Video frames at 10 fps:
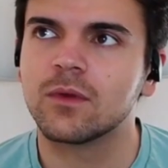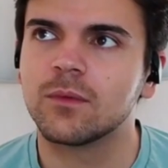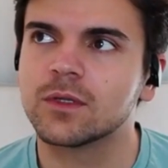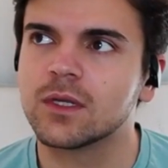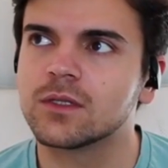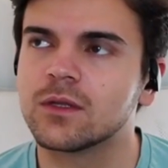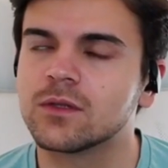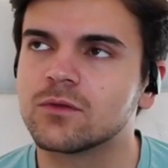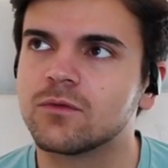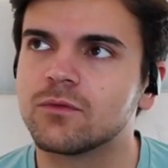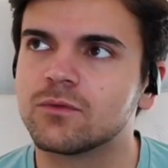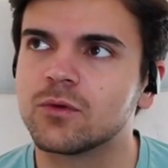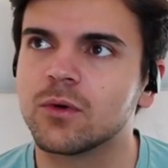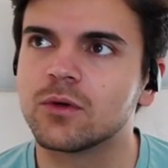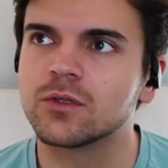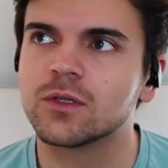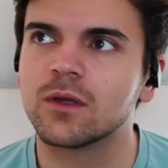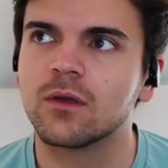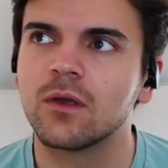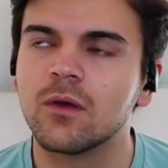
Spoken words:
makes sense. That's super interesting.